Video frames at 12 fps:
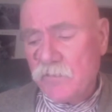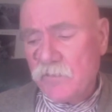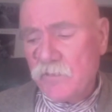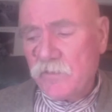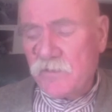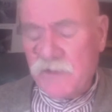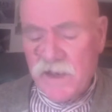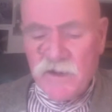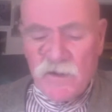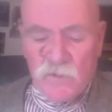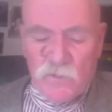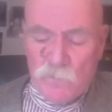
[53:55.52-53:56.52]
Then
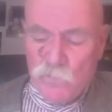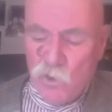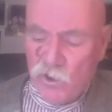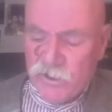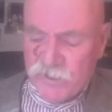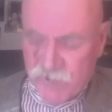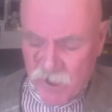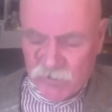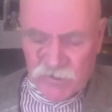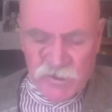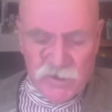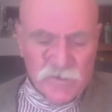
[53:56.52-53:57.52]
Boris
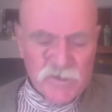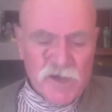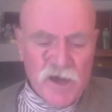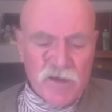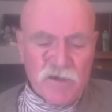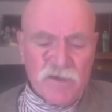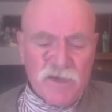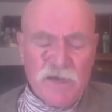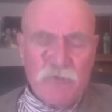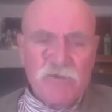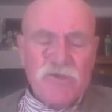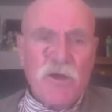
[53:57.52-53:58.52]
Yeltsin decided that he
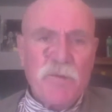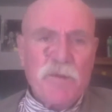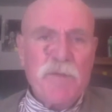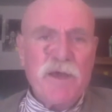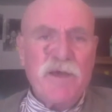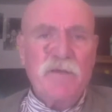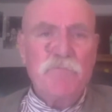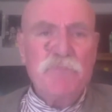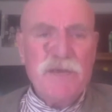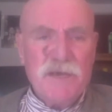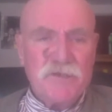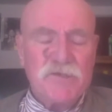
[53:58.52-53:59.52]
was going to be making
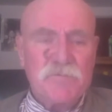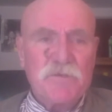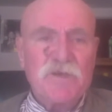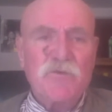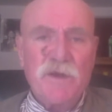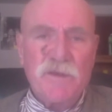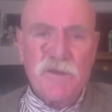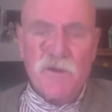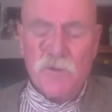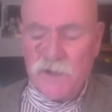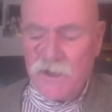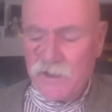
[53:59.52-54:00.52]
peace between the
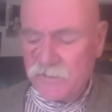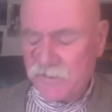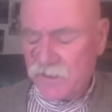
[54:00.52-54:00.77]
Armenians and the